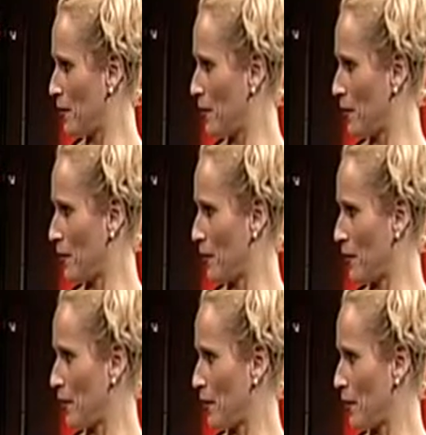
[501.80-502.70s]

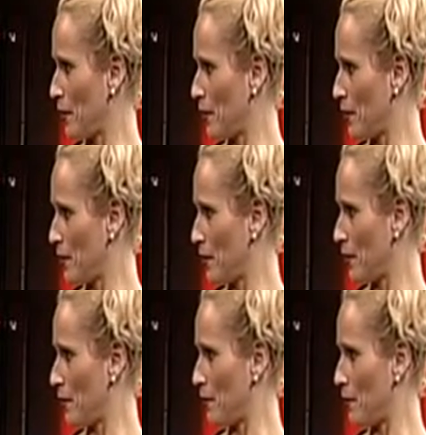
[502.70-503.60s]

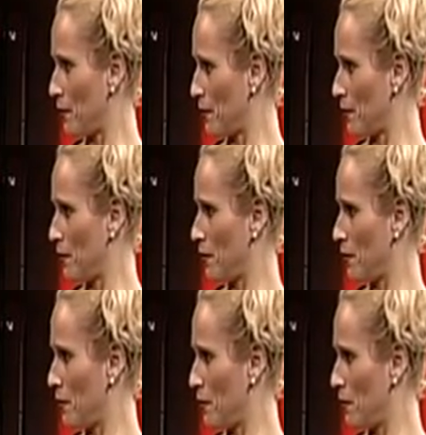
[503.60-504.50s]

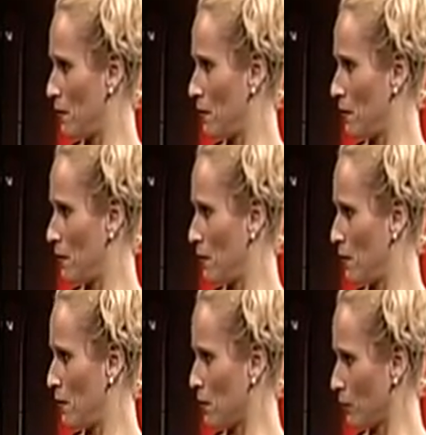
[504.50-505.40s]

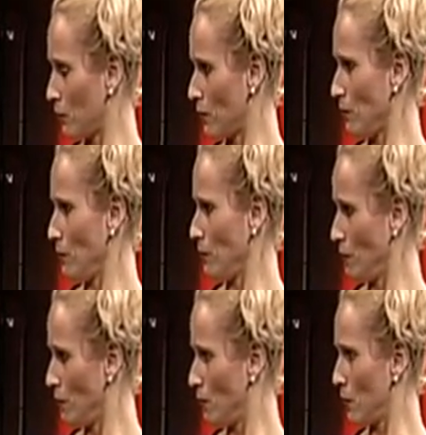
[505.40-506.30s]

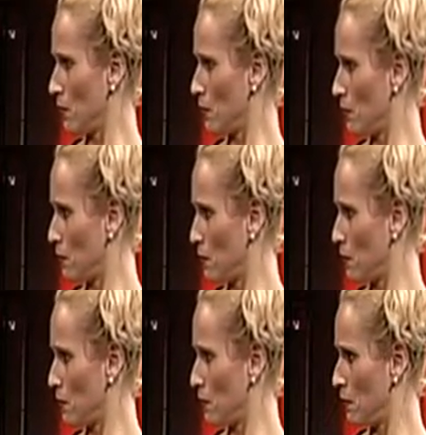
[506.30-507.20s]

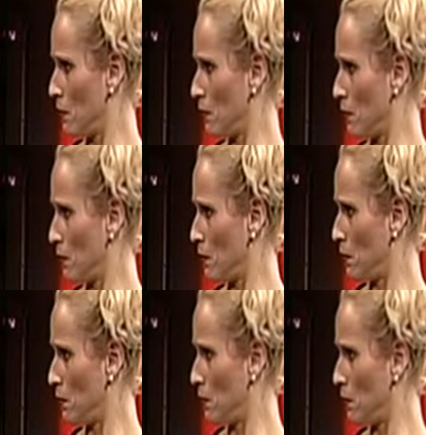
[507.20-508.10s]

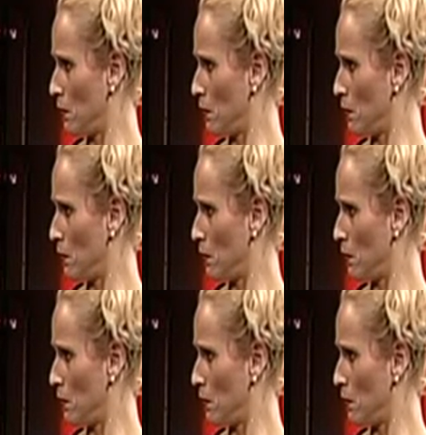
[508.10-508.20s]
(silent)